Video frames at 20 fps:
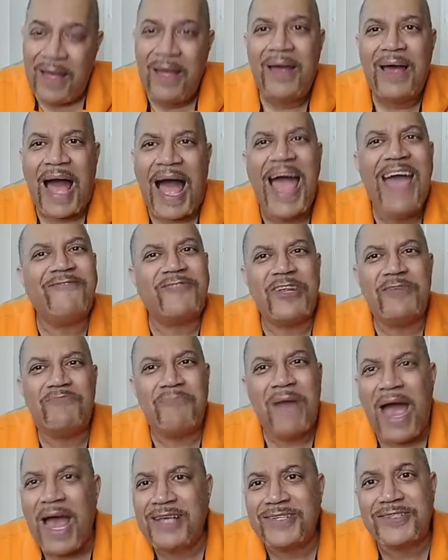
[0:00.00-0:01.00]
I have to
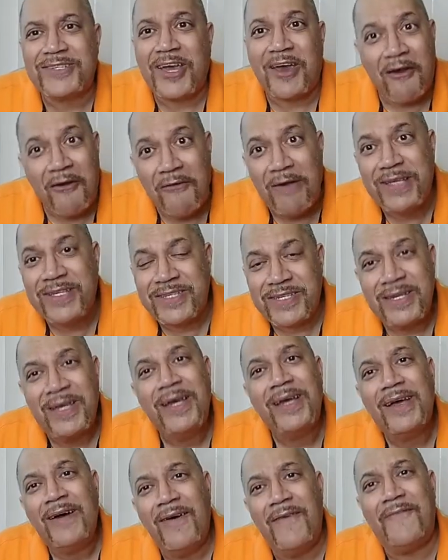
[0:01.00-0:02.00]
admire his courage
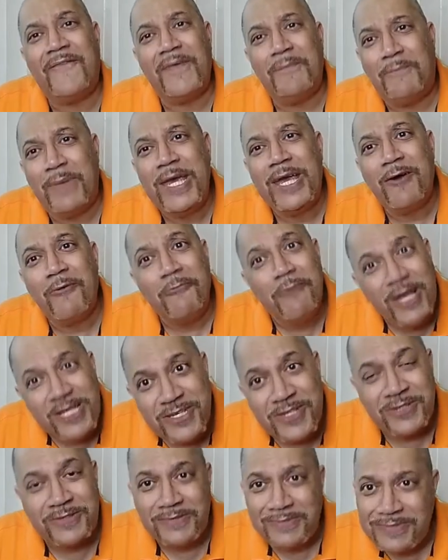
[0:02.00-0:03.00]
for being
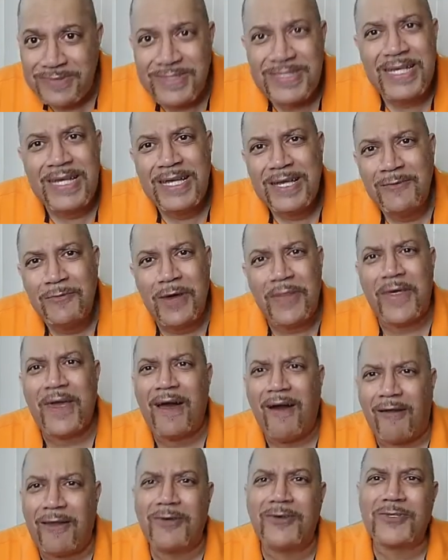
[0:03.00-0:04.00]
original with
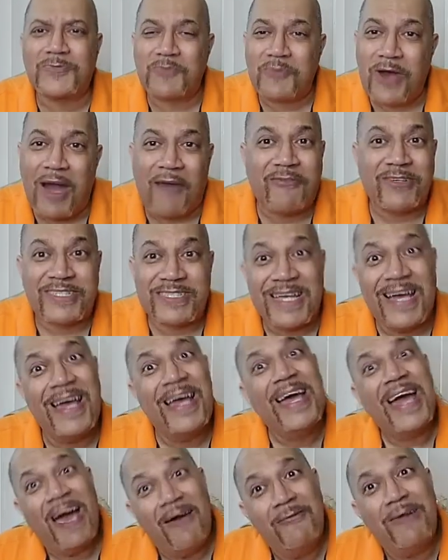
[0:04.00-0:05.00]
all those prophecies.
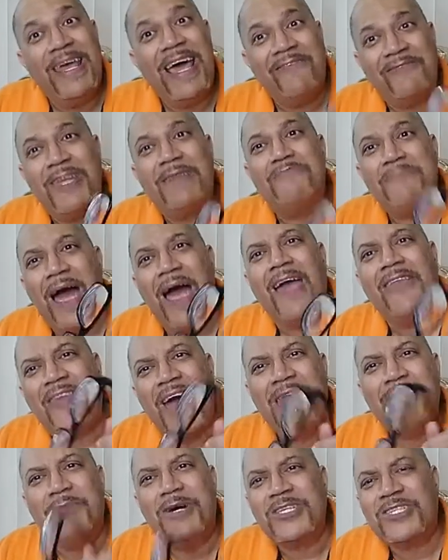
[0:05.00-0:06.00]
I really have to admire
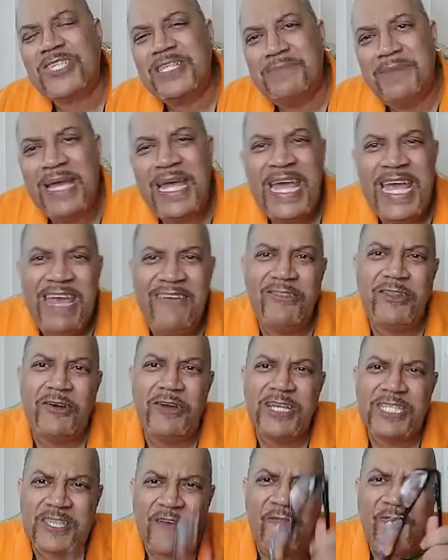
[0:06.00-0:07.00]
that much in him, even though
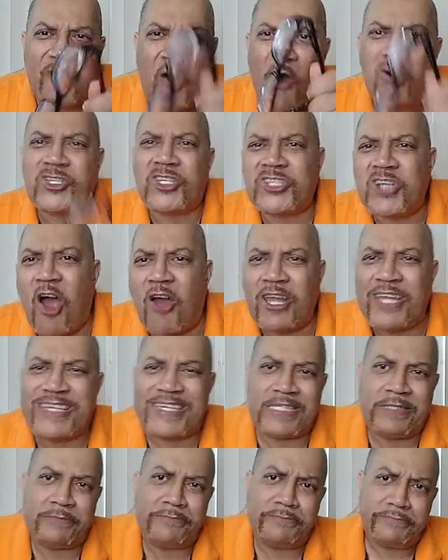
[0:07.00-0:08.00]
he's a false
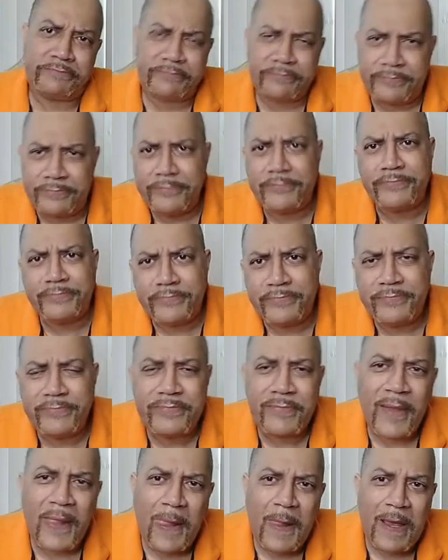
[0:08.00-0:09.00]
charlatan.
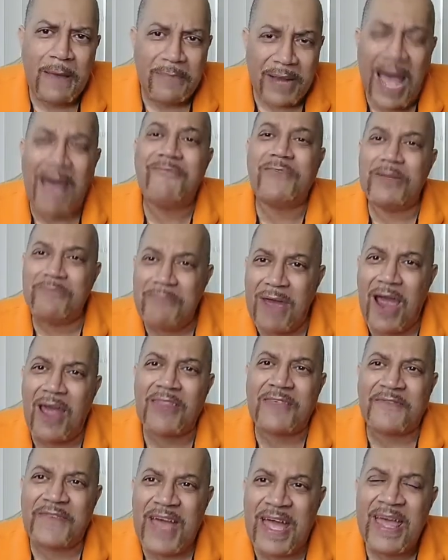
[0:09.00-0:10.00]
But I have to admire
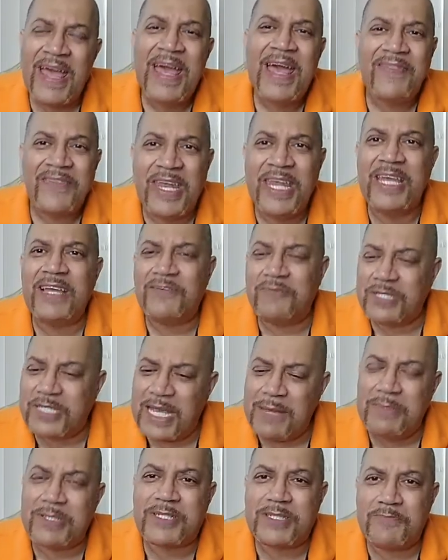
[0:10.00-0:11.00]
the fact that he was
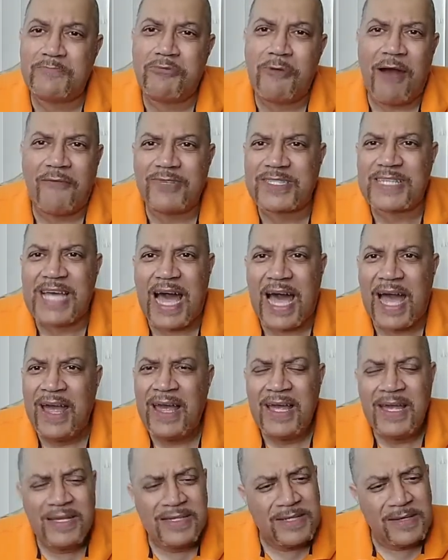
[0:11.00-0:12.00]
able to prophesy
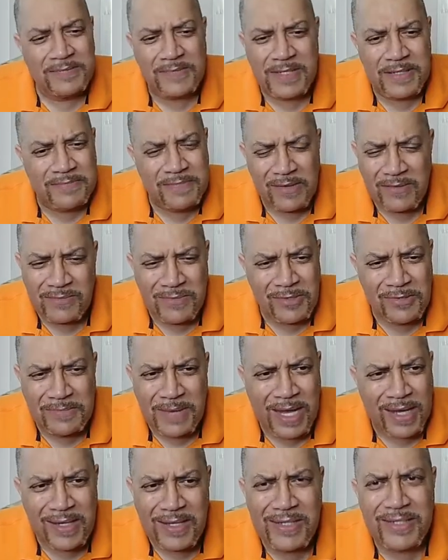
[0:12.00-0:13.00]
to oh
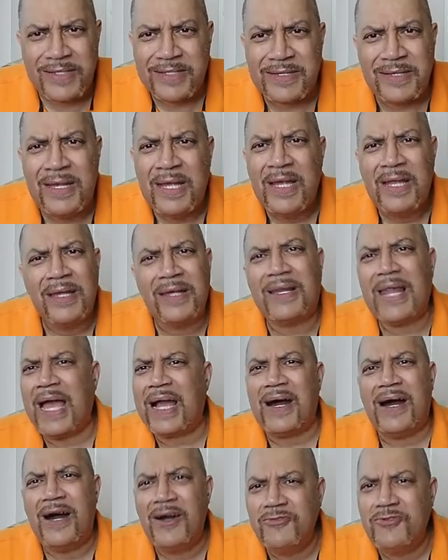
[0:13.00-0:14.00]
my goodness, look like
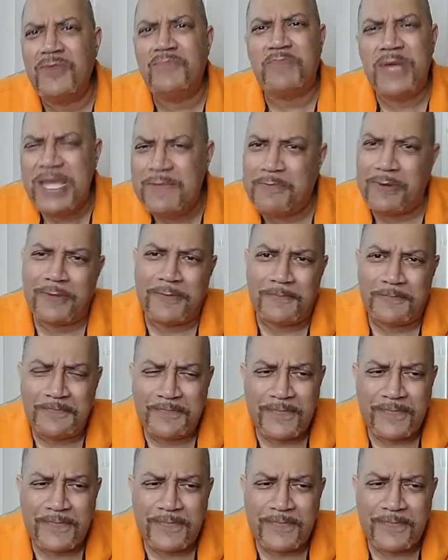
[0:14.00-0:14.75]
100 people.